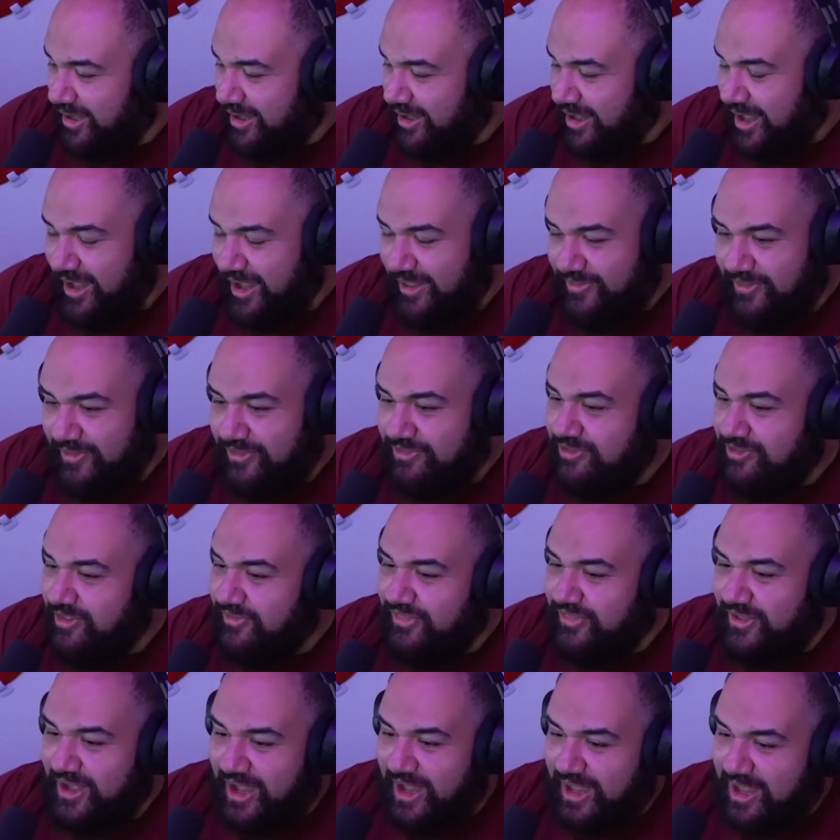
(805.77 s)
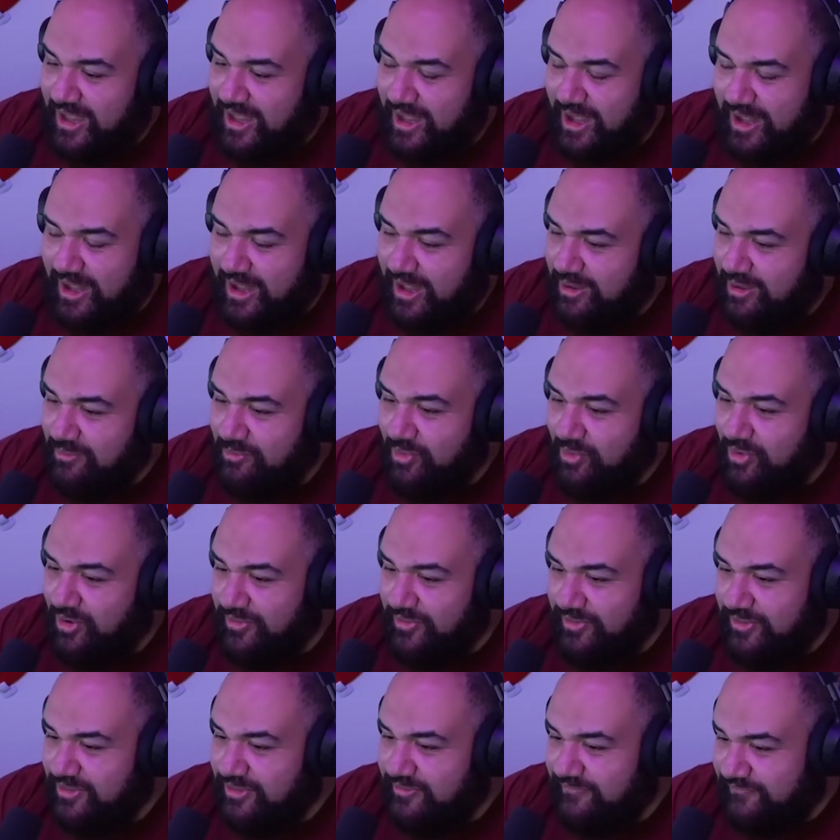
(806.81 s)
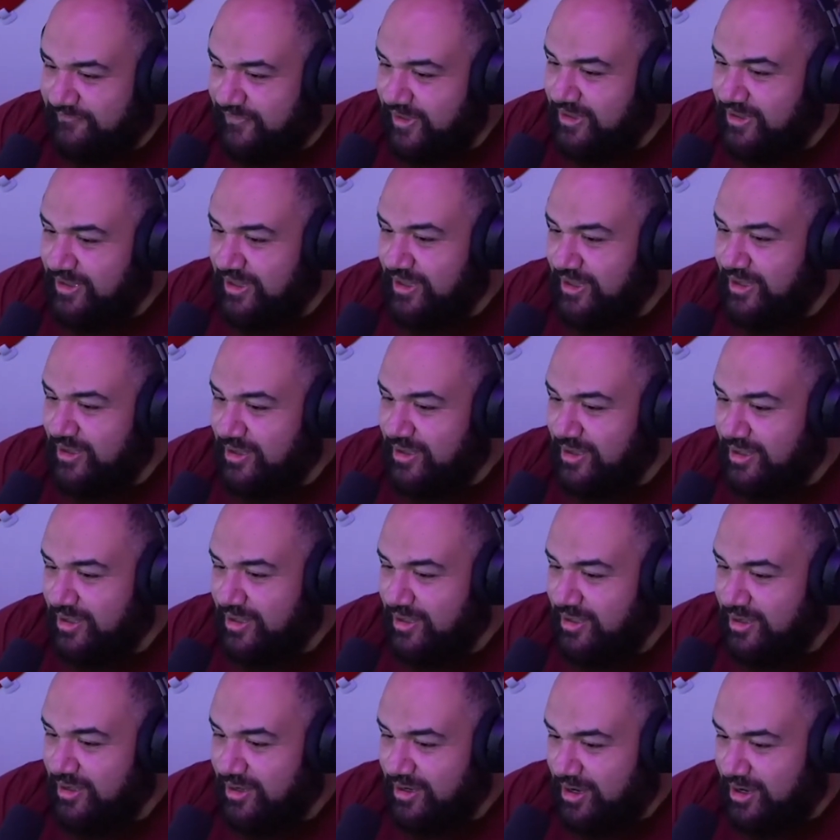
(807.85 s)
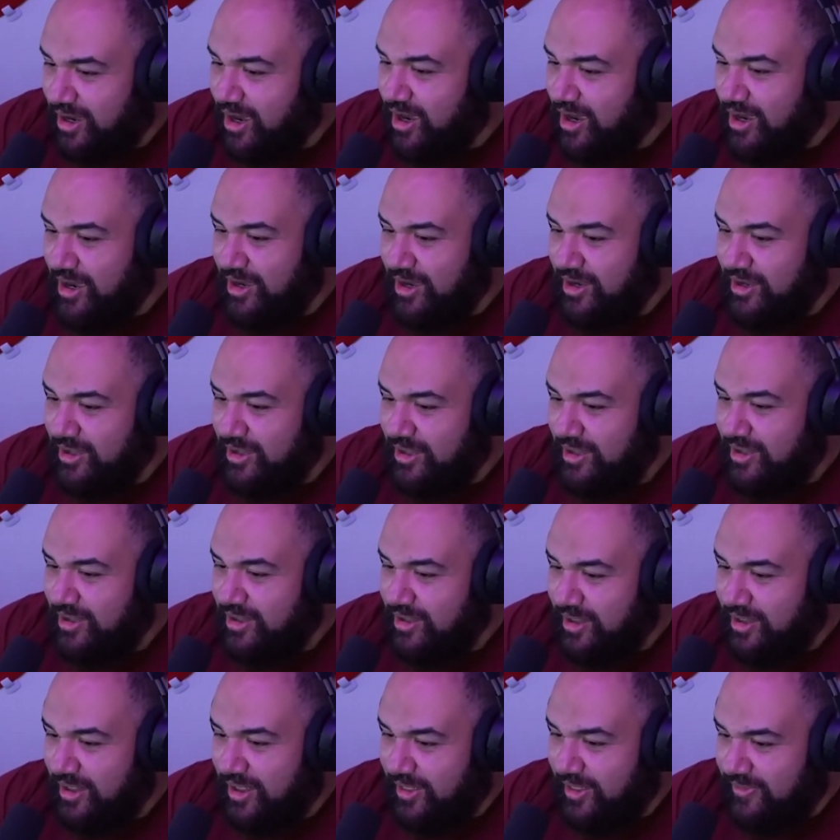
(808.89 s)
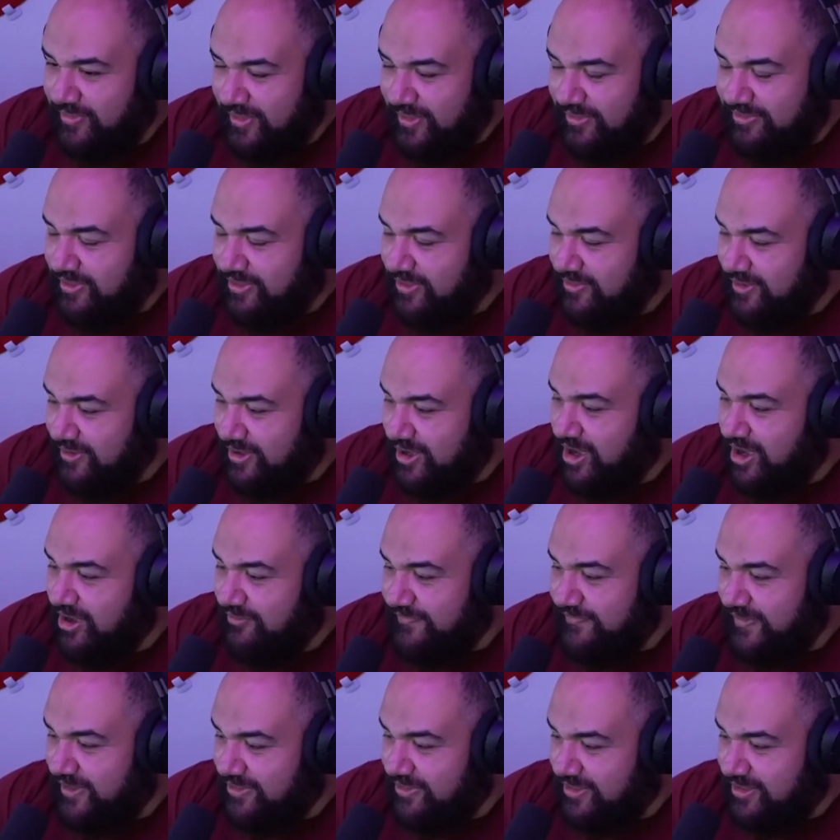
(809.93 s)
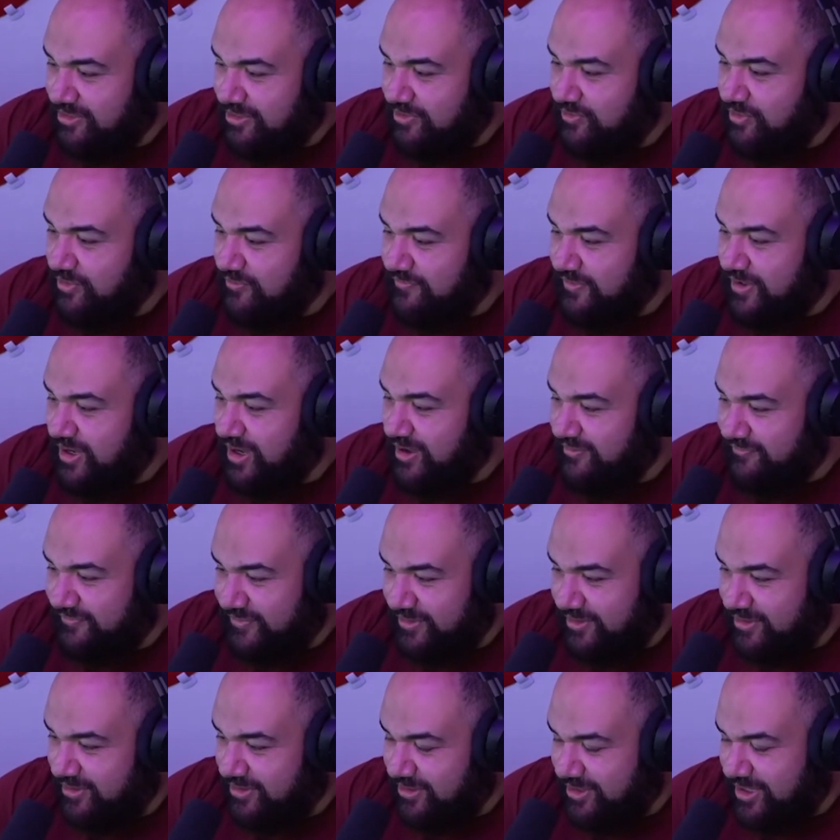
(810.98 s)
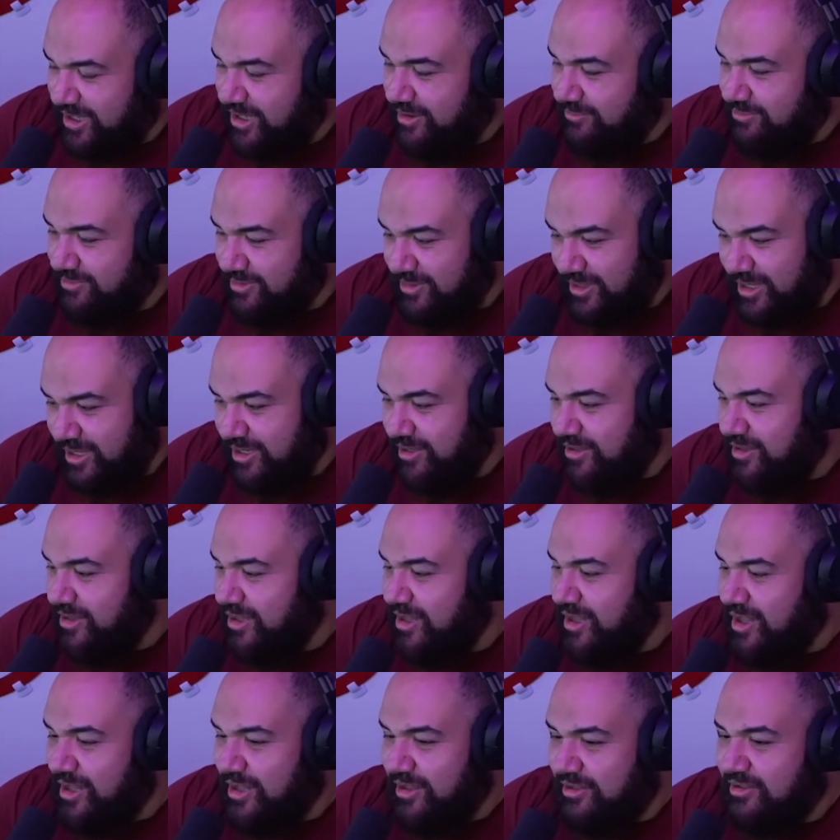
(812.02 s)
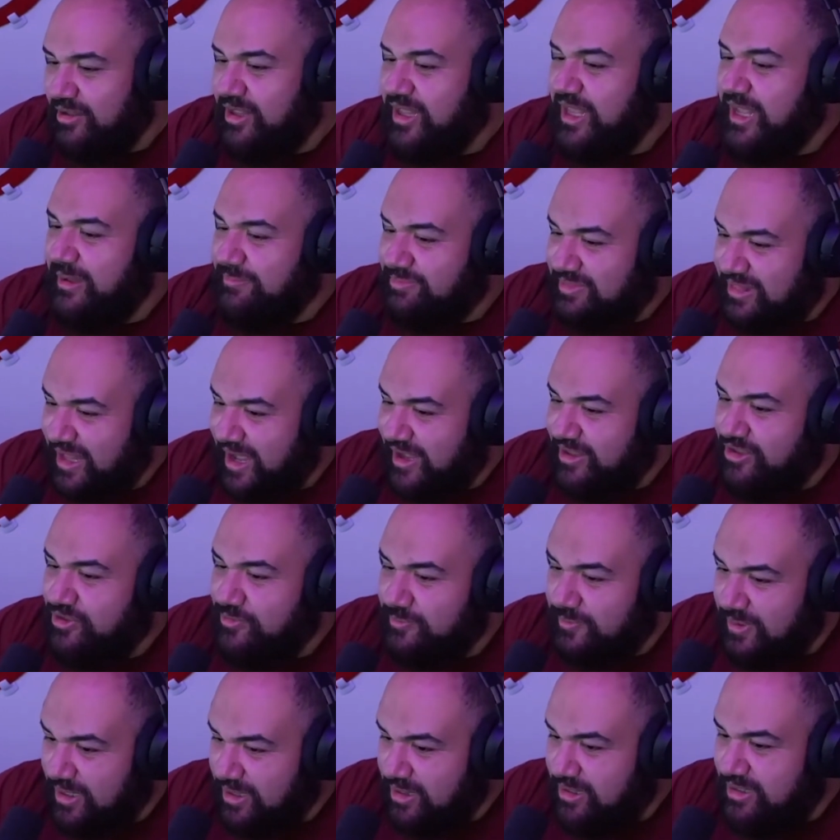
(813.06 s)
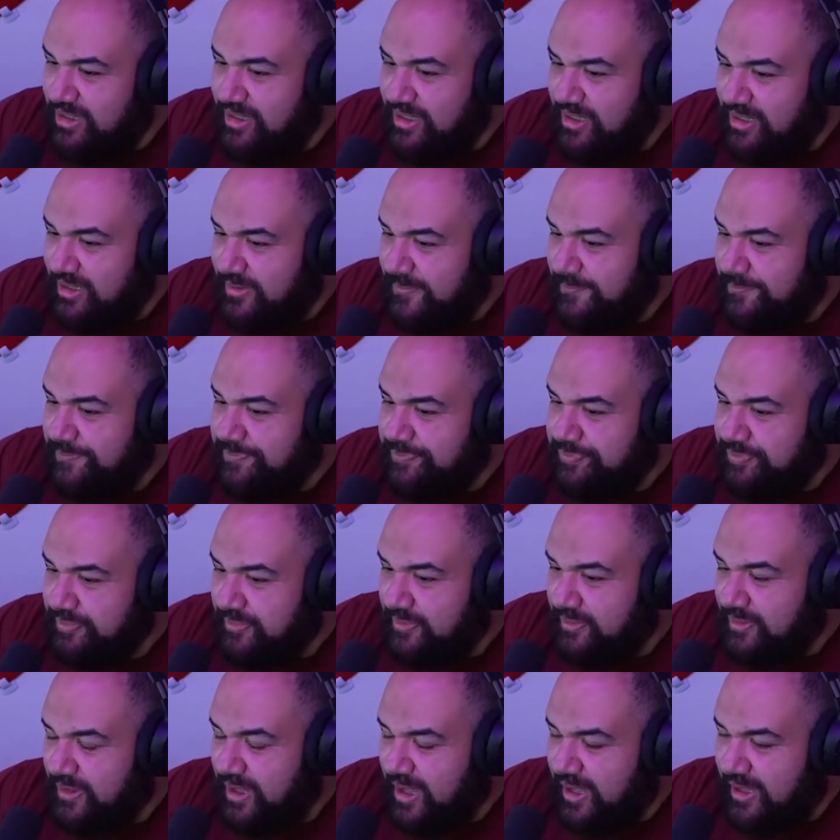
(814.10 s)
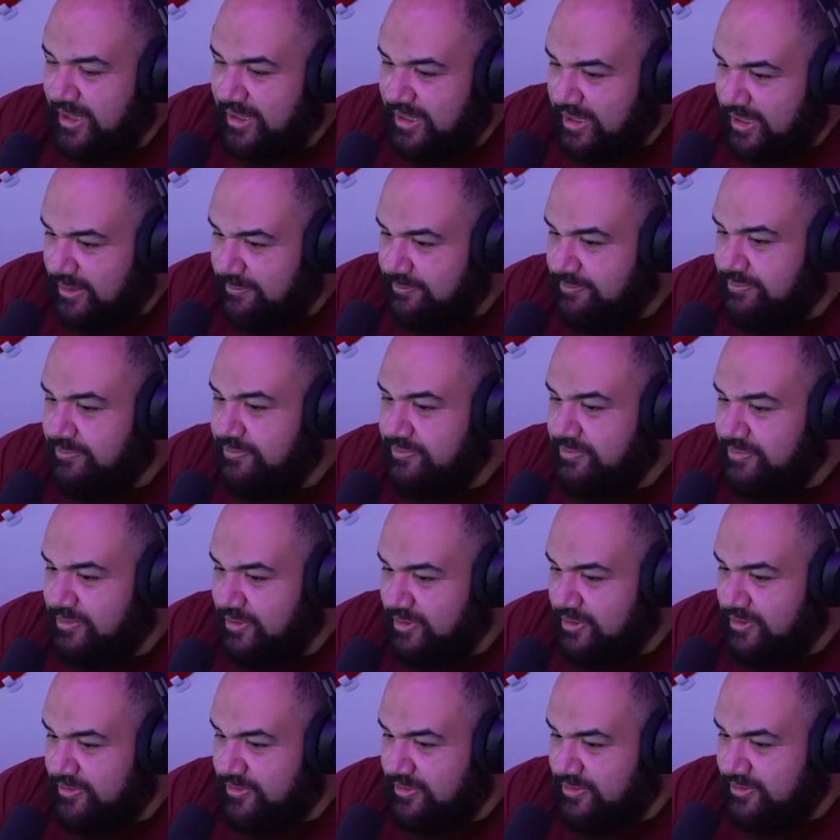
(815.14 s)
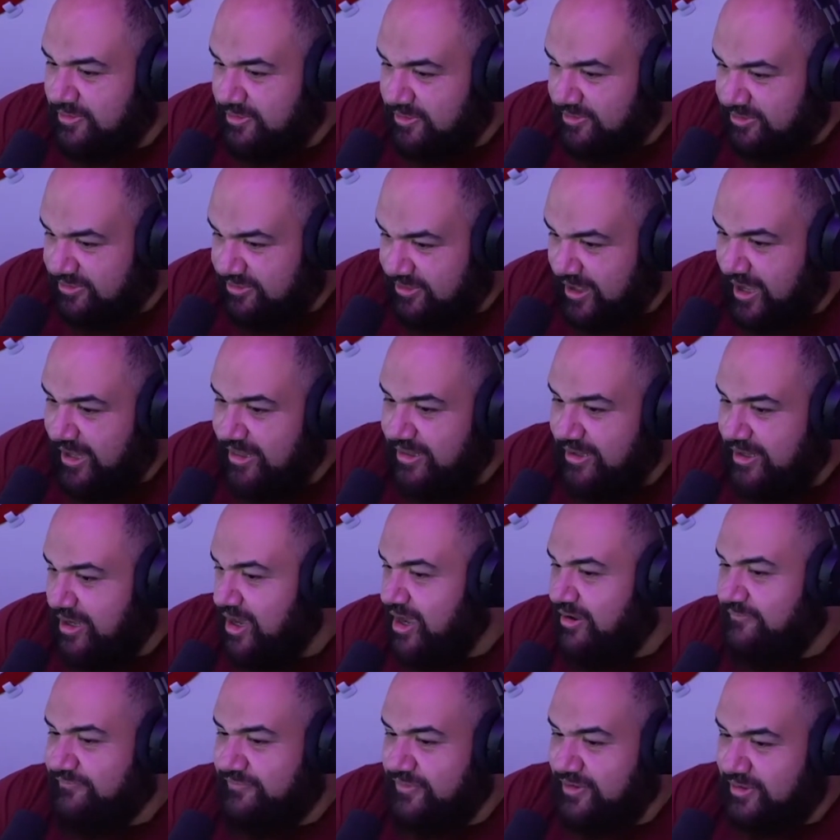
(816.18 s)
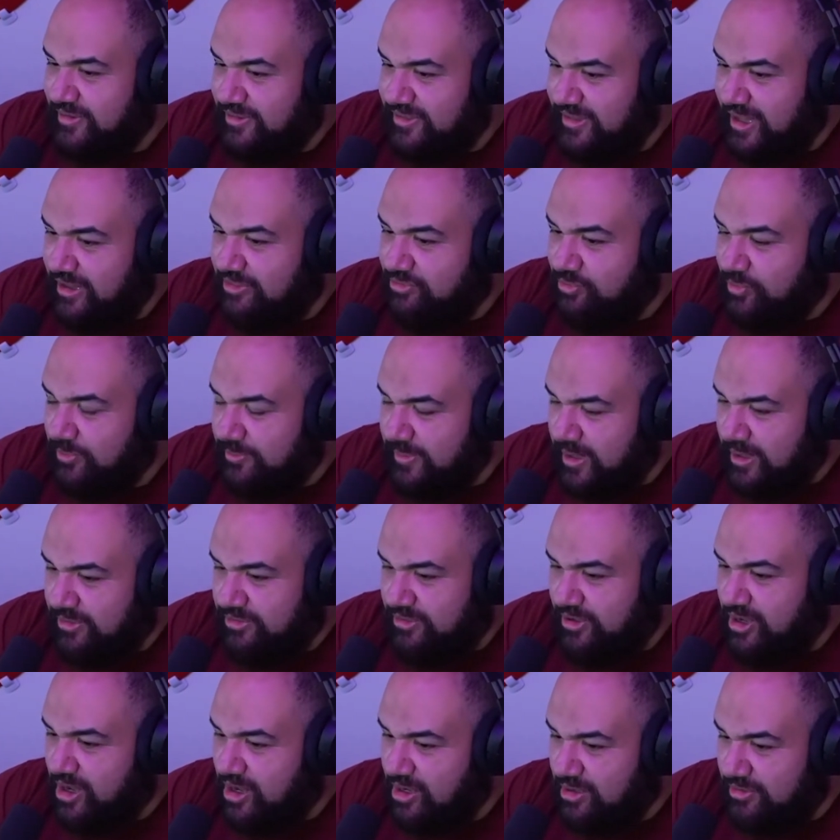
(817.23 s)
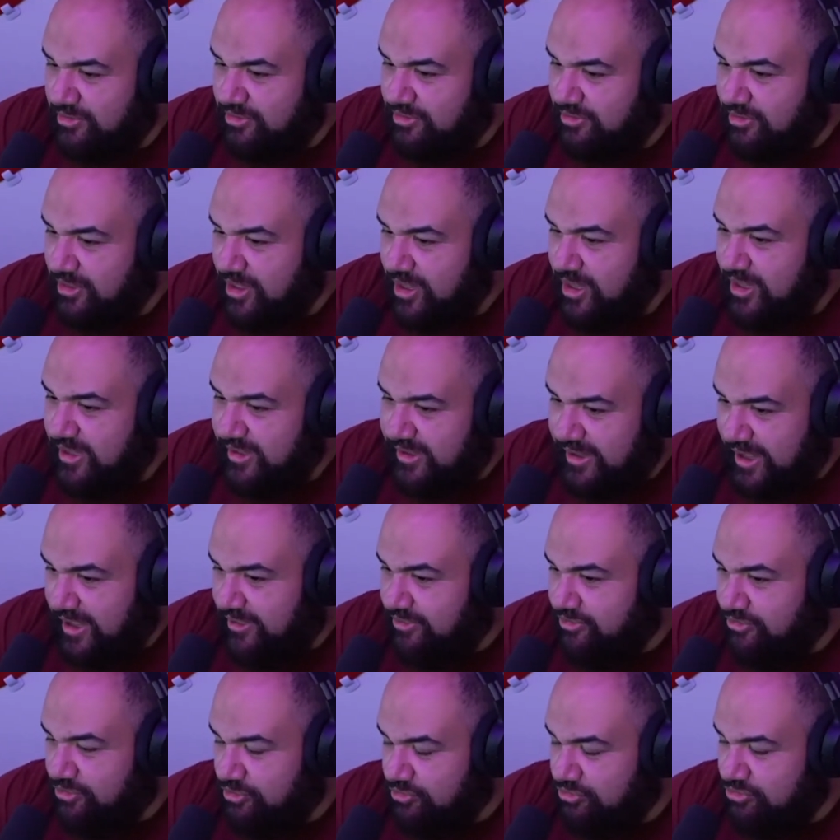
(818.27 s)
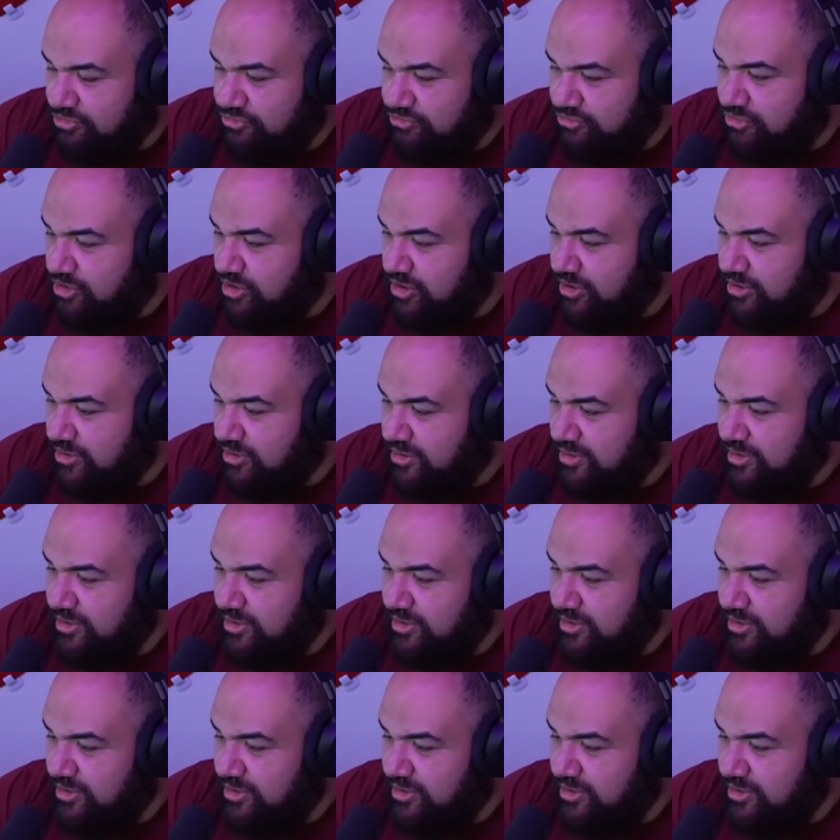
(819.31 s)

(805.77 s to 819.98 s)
hey, there's nothing I hate I hate more than defending Kong, and then seeing the Kong fans get too overconfident. You gotta you gotta keep that humility, and keep the the the silent confidence. That's what makes Kong's case so strong.